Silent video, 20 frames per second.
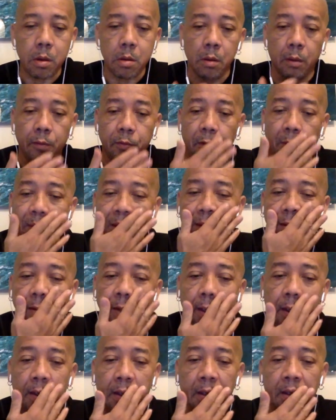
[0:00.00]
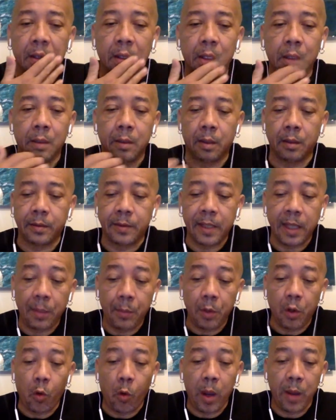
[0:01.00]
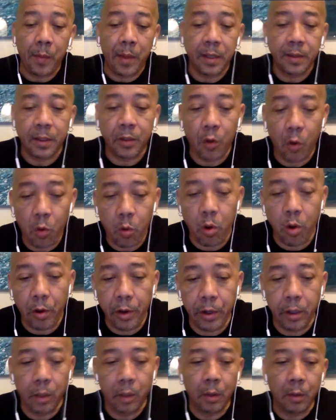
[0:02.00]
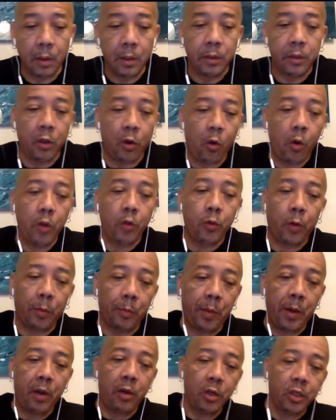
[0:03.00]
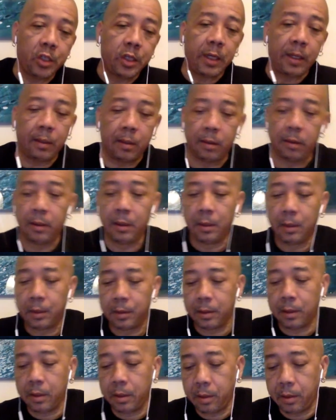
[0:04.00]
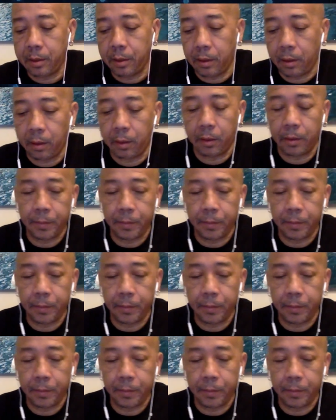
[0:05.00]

So he said, the same little white man said, Don't worry, you're going to a better jail. Da da da.